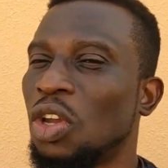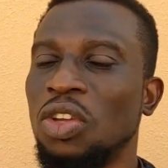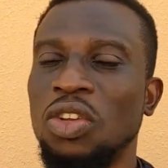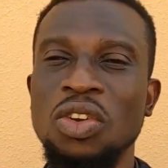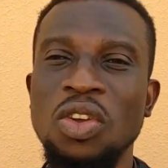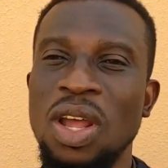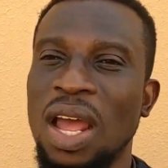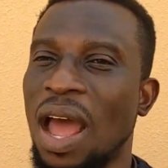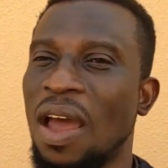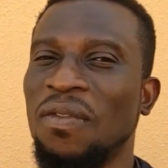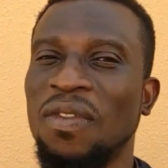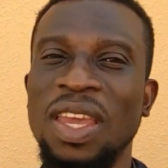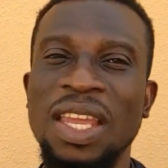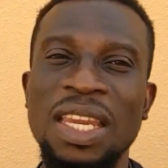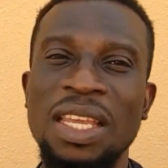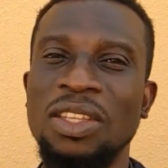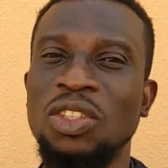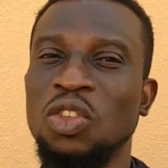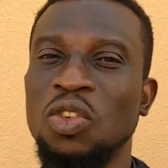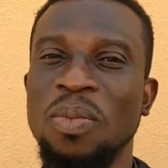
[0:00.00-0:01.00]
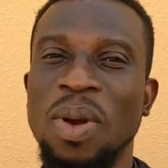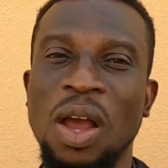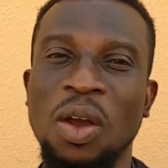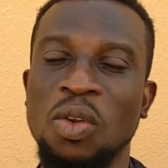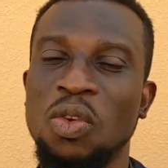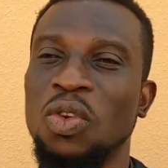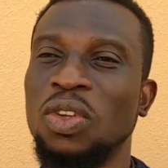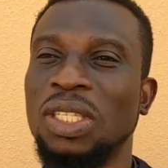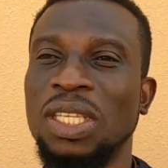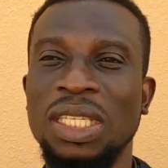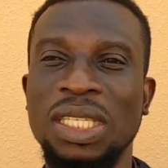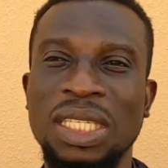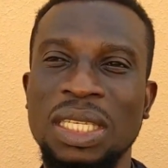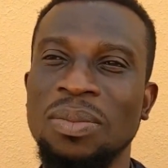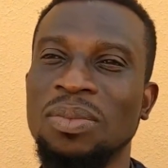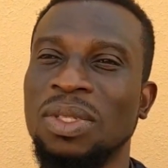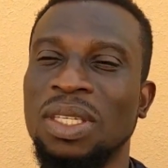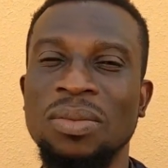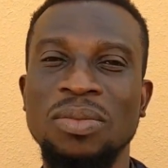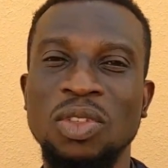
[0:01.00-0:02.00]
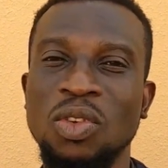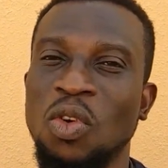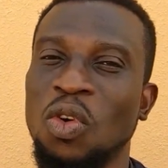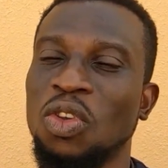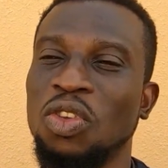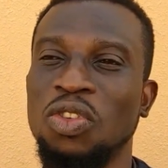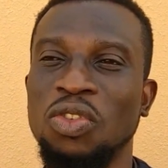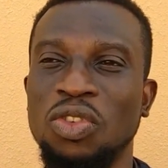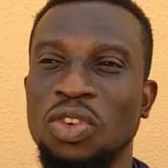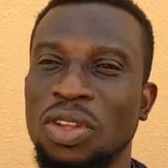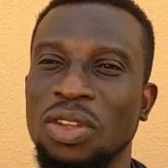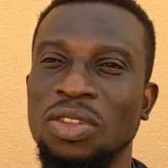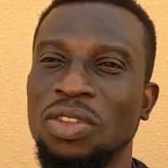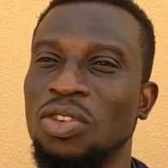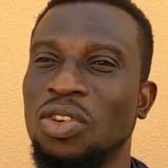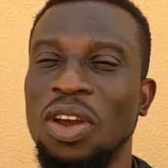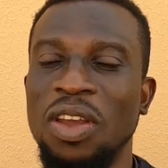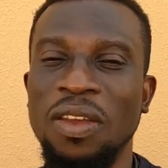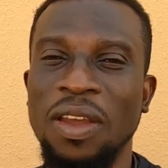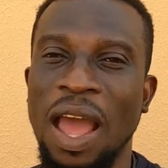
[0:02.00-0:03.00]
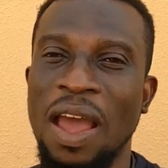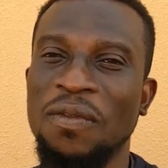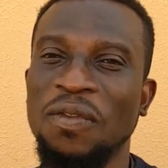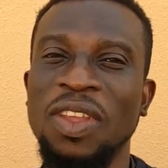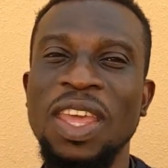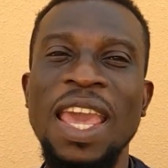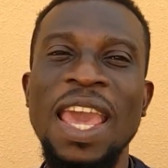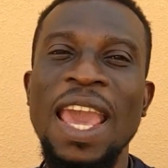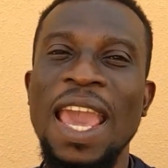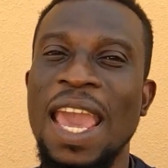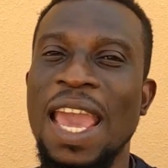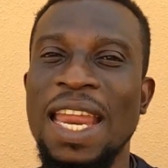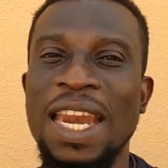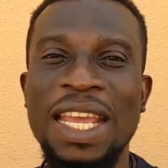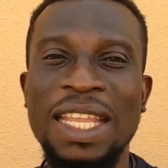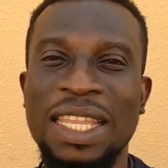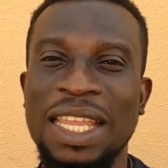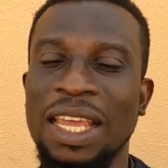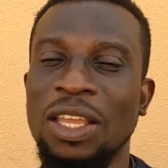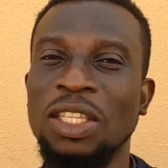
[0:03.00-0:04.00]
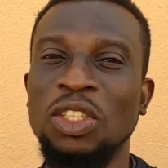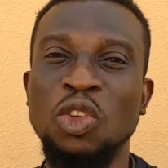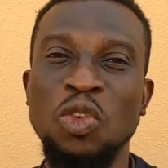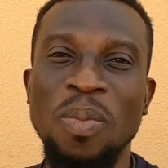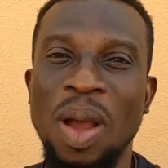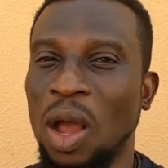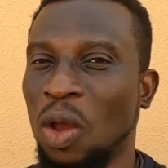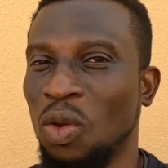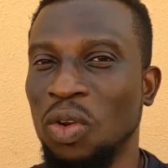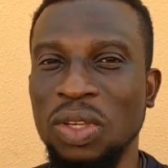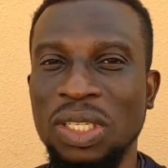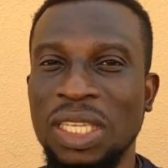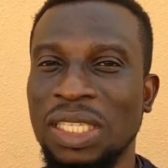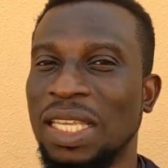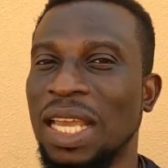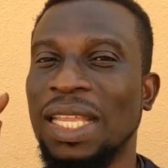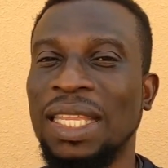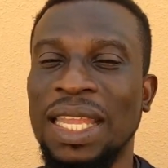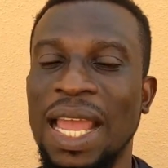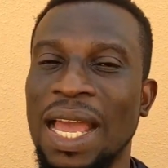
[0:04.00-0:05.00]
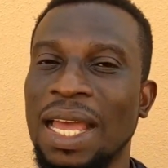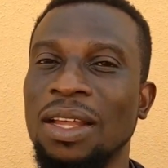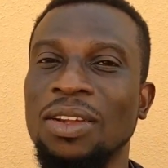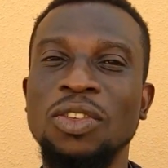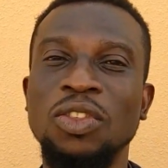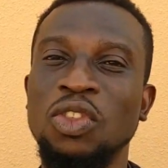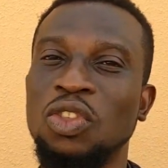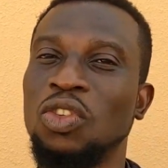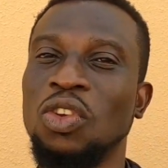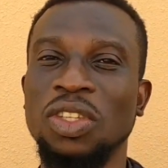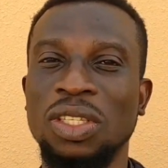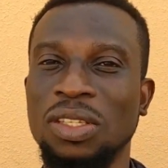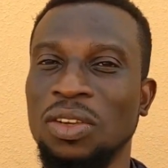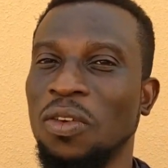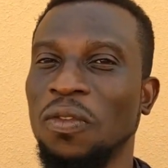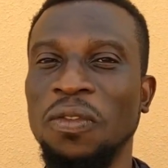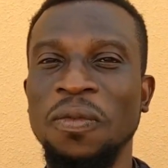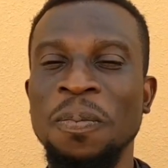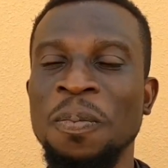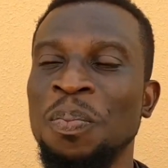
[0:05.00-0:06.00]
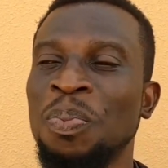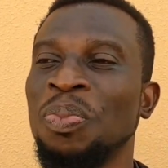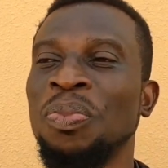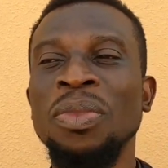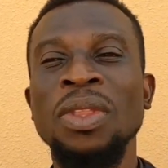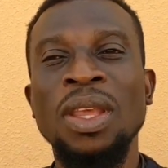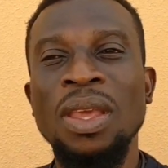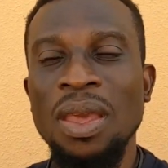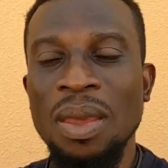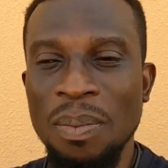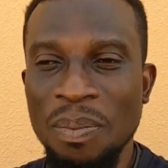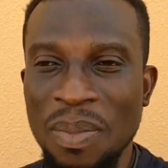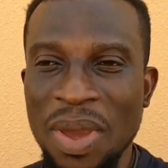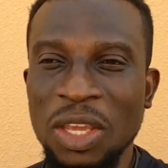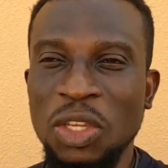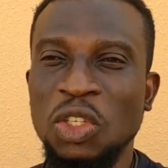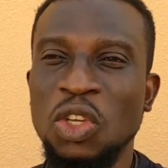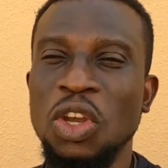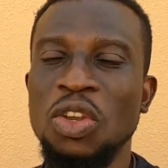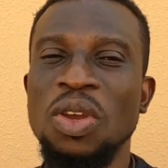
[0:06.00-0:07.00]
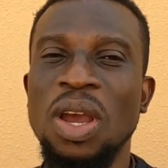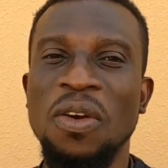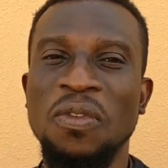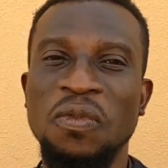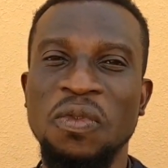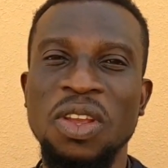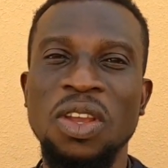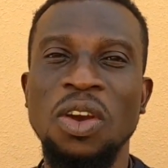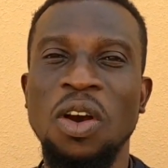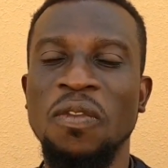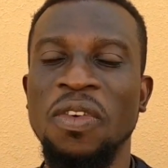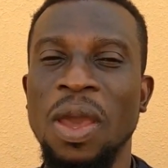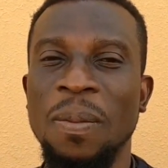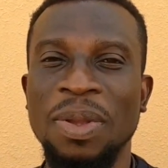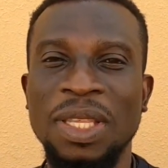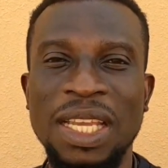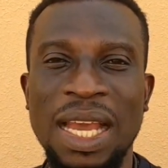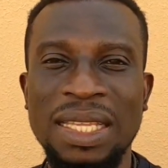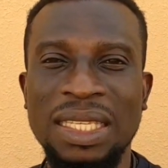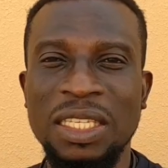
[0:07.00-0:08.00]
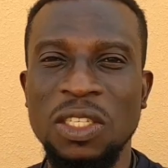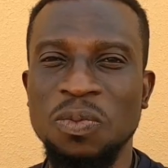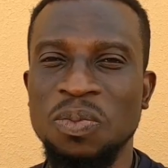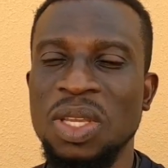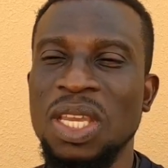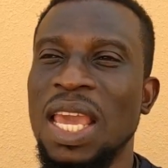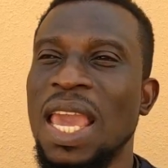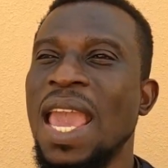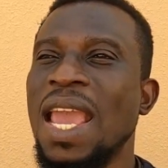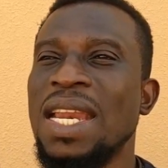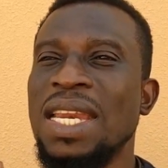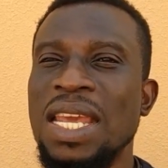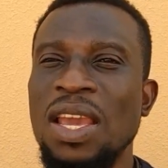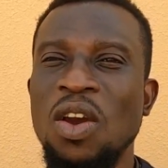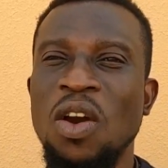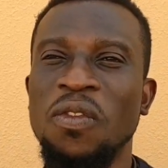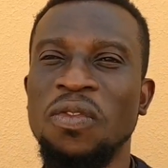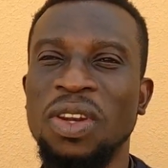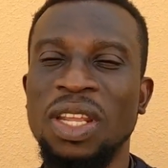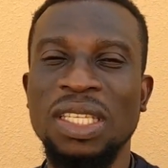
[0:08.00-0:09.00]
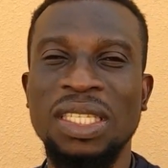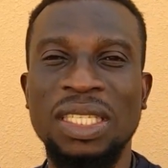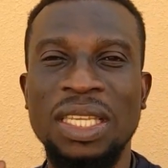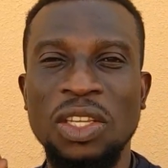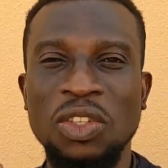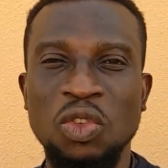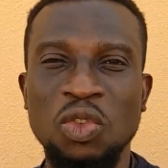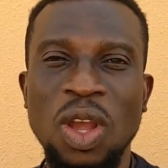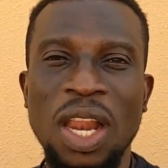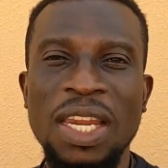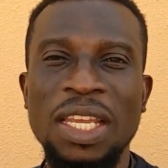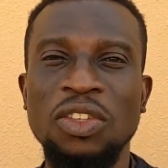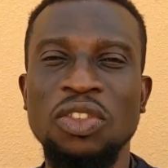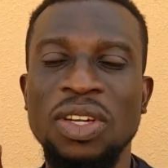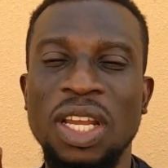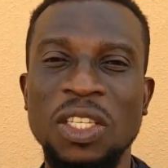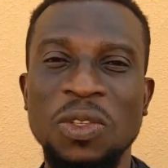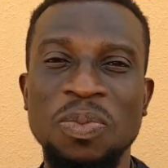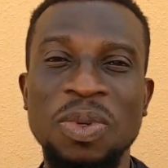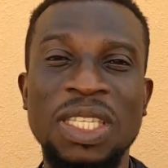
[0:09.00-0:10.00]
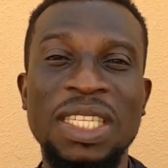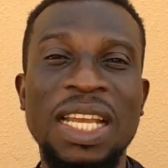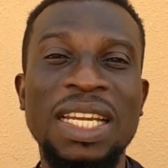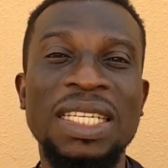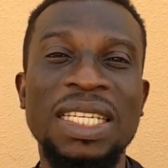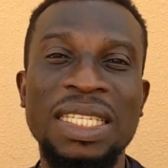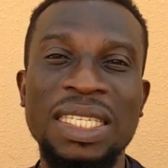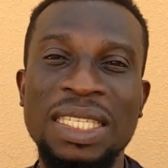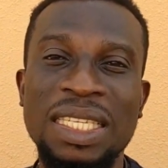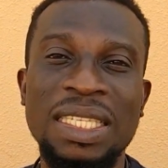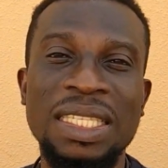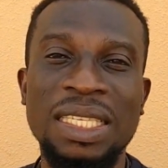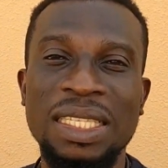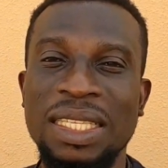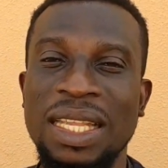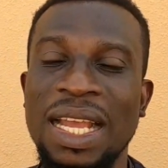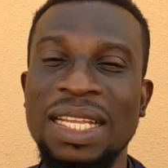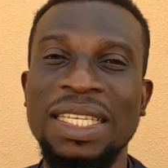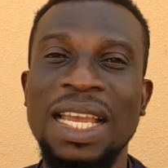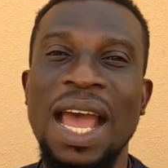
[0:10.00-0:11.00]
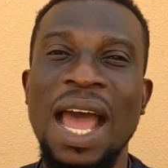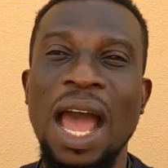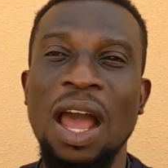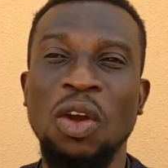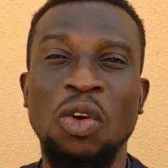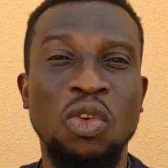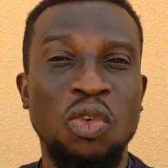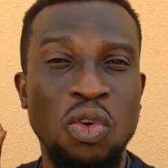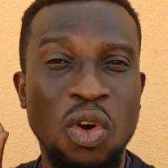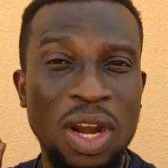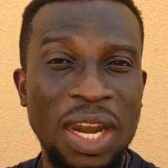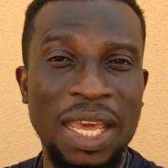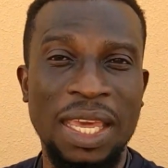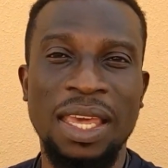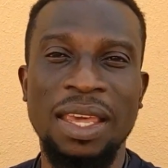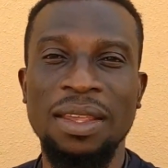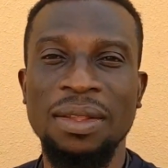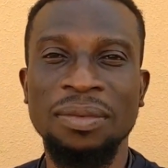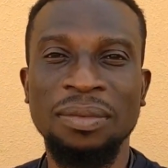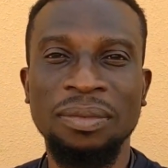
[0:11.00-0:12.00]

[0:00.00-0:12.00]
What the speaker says: you don't have any tuberculosis symptoms, or you don't have anything tuberculosis entangled to yourself. Make sure you are free of hepatitis B, any of the sexually transmitted diseases that are chronic.